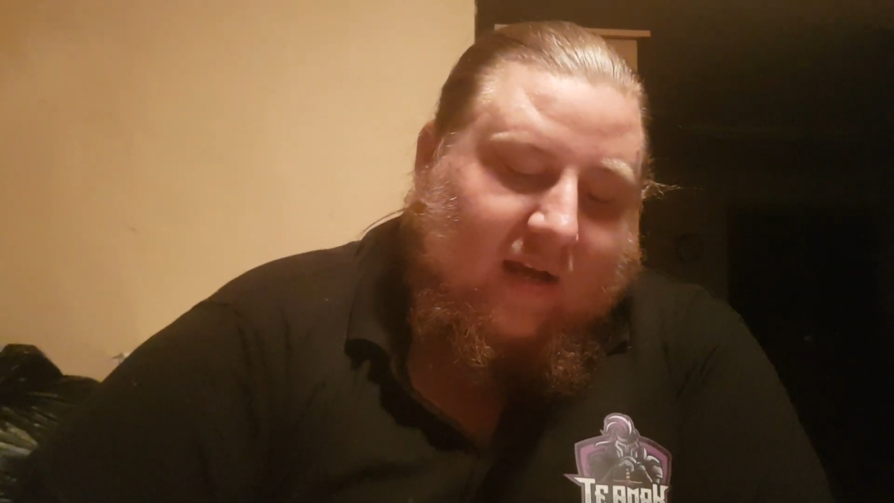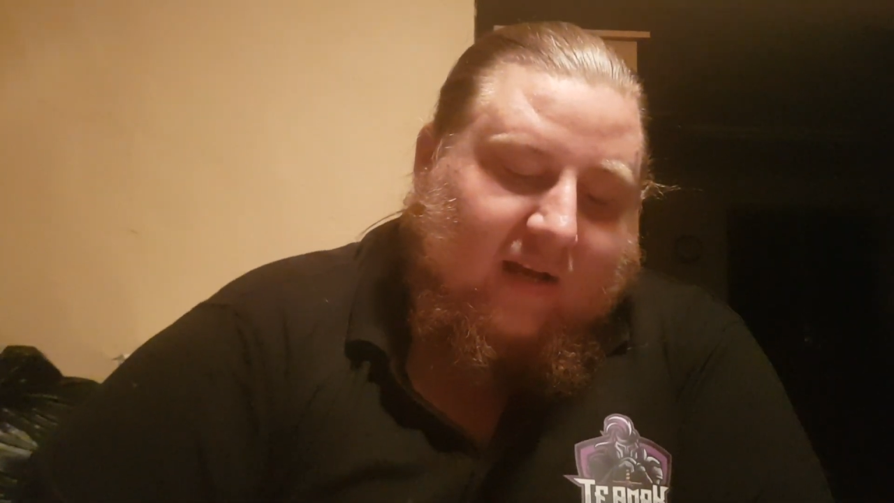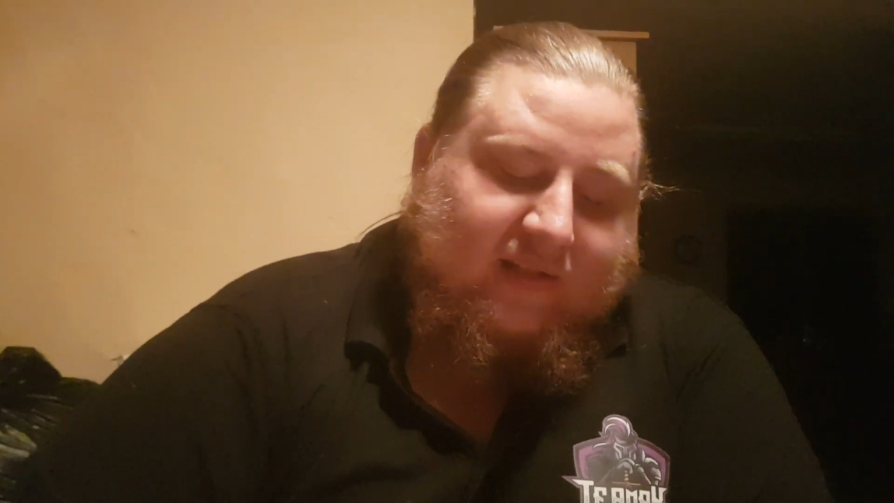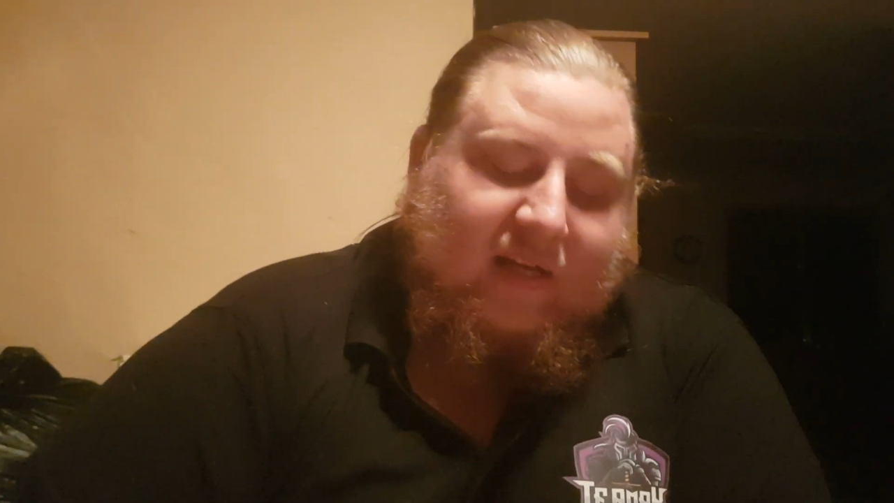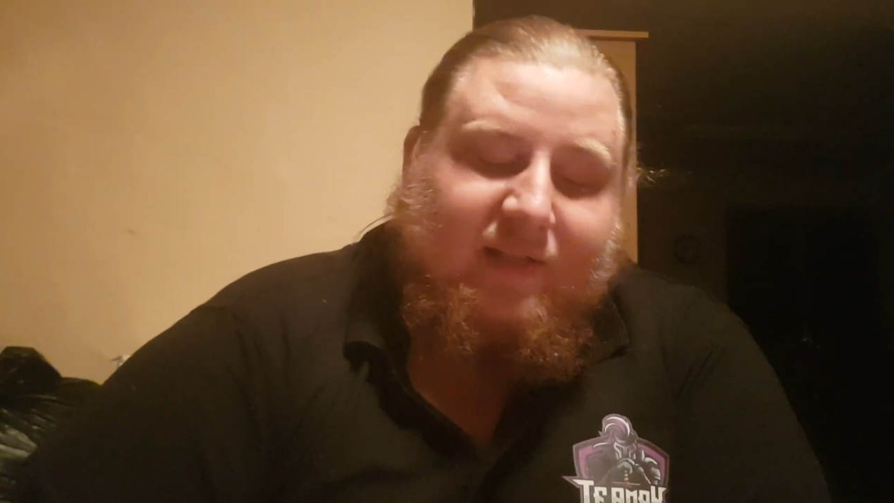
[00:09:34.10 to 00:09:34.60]
Yeah,
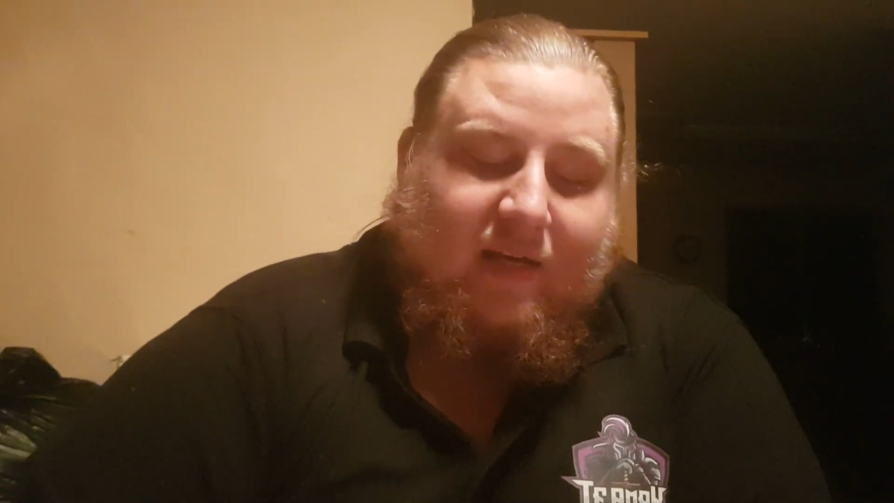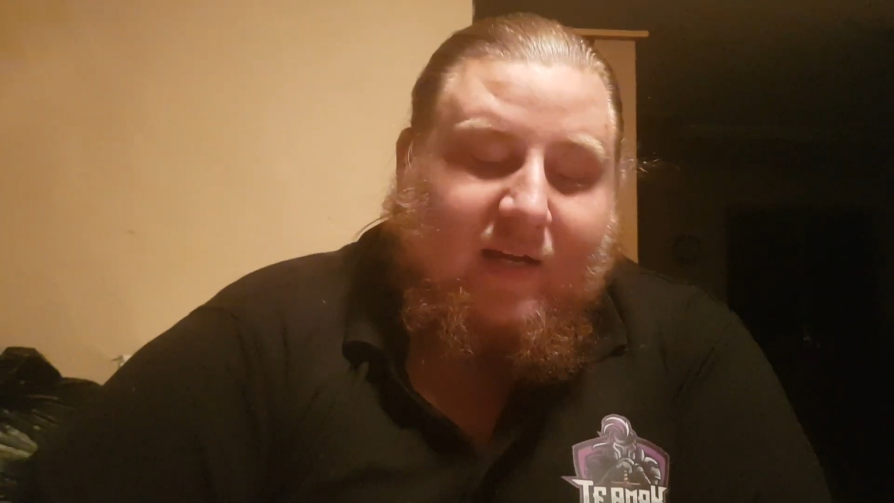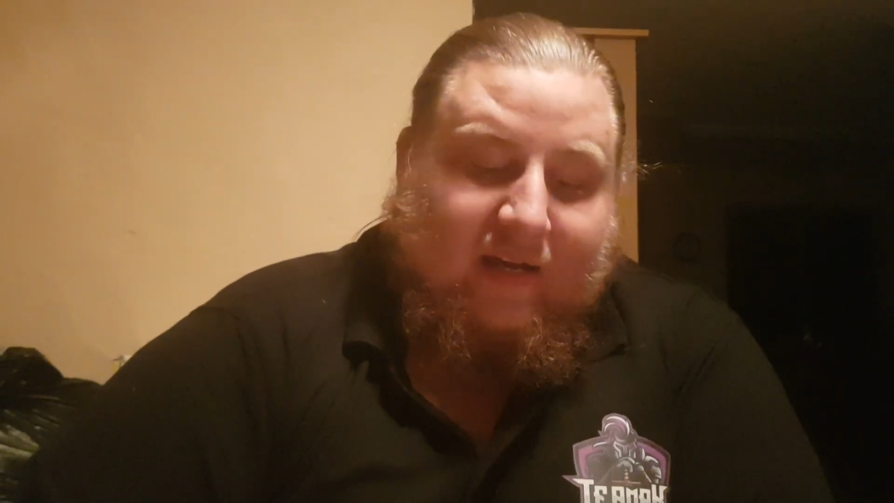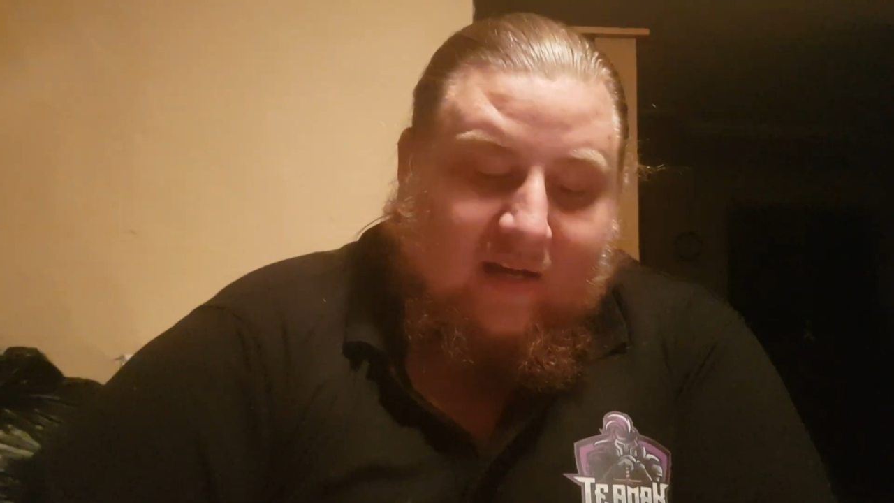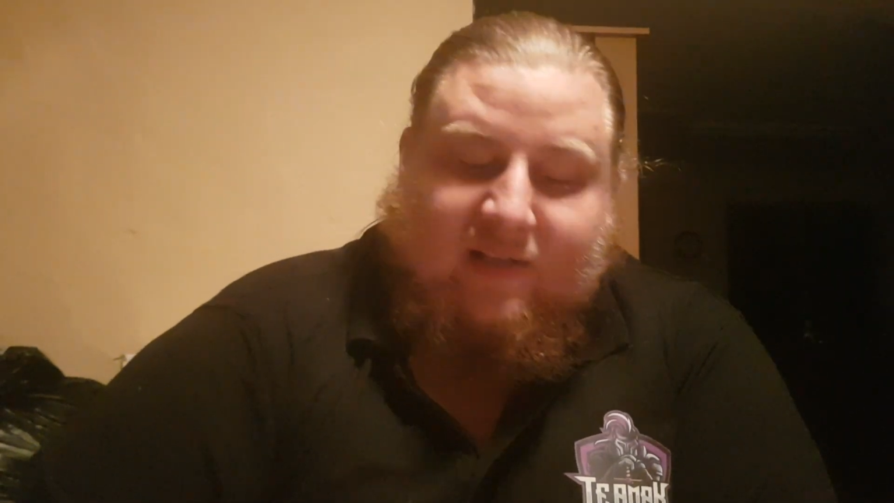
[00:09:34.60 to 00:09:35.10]

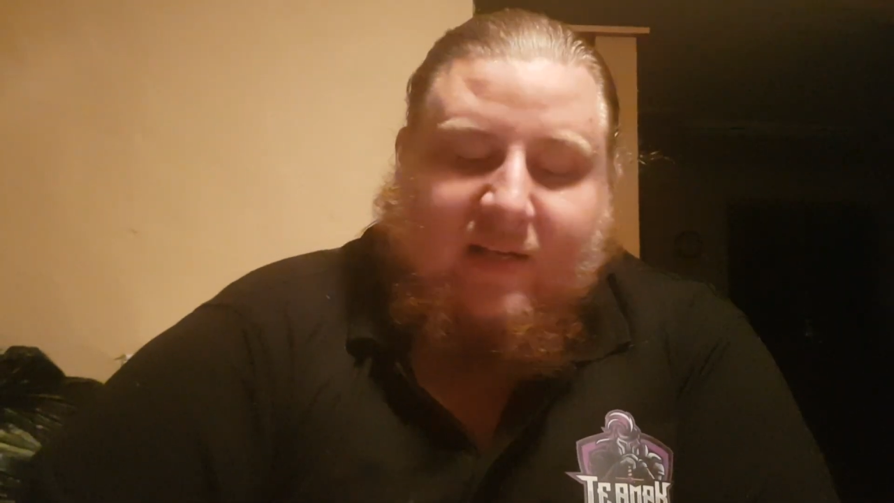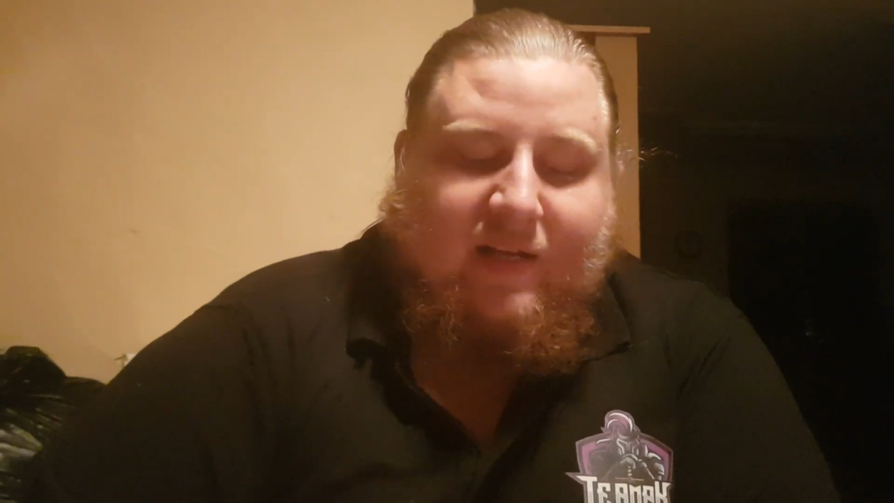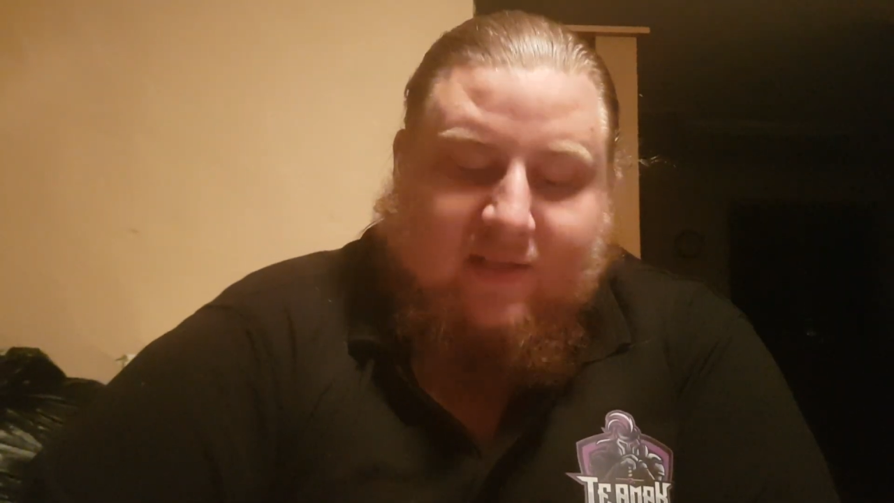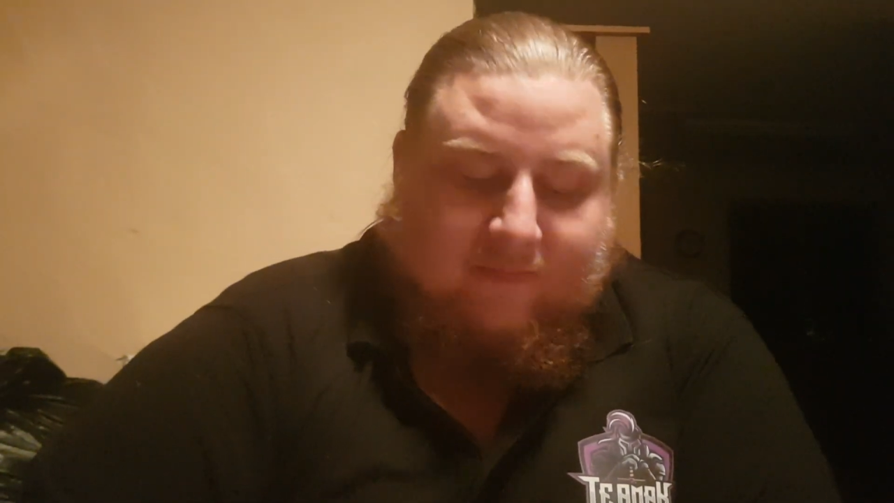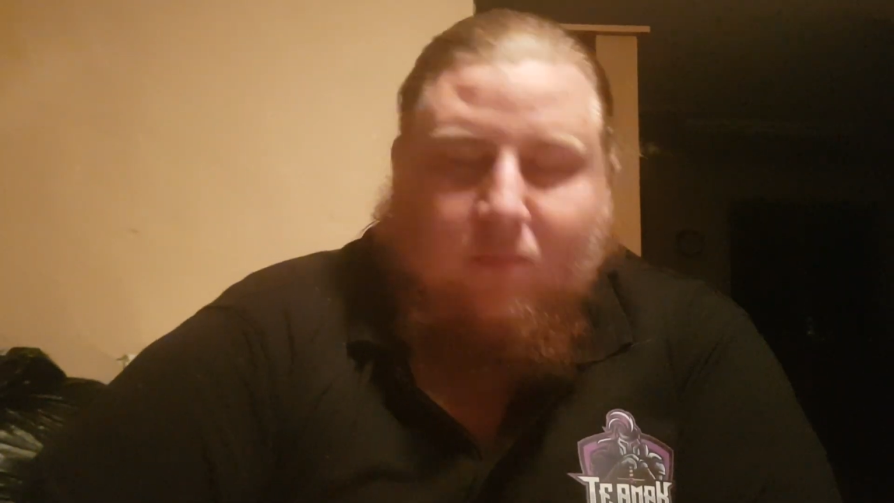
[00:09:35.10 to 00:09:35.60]

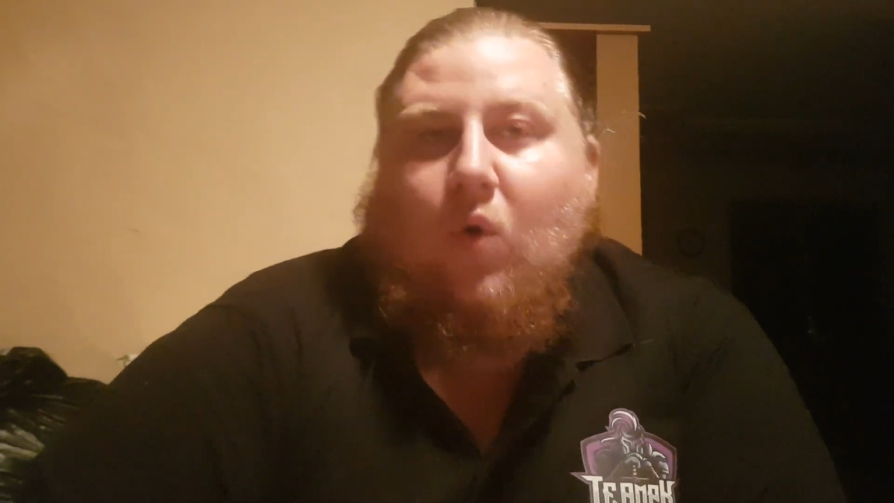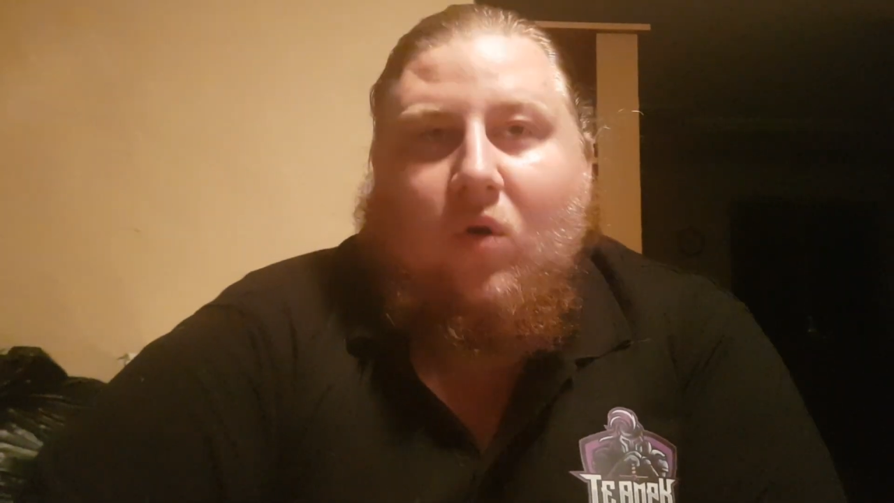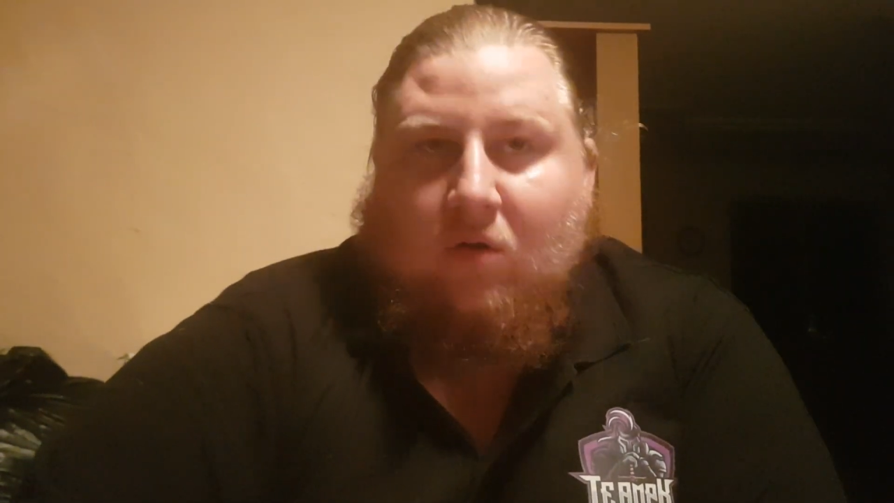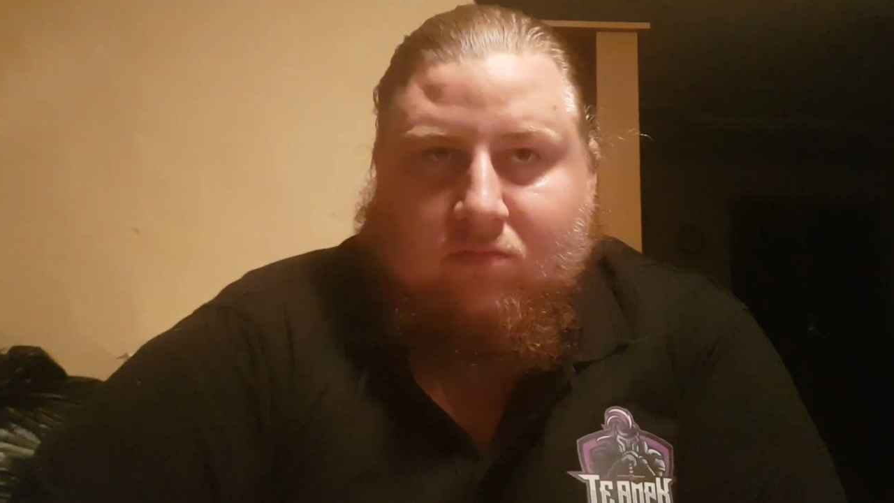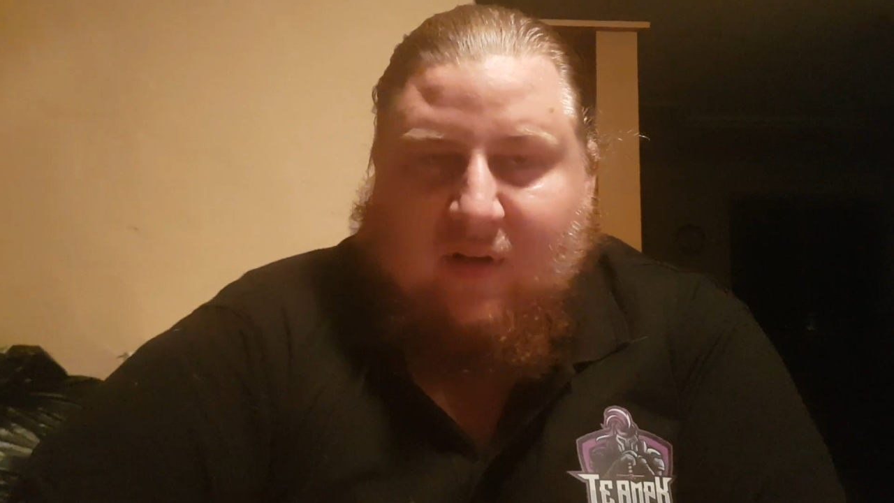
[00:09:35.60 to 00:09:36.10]
it's like more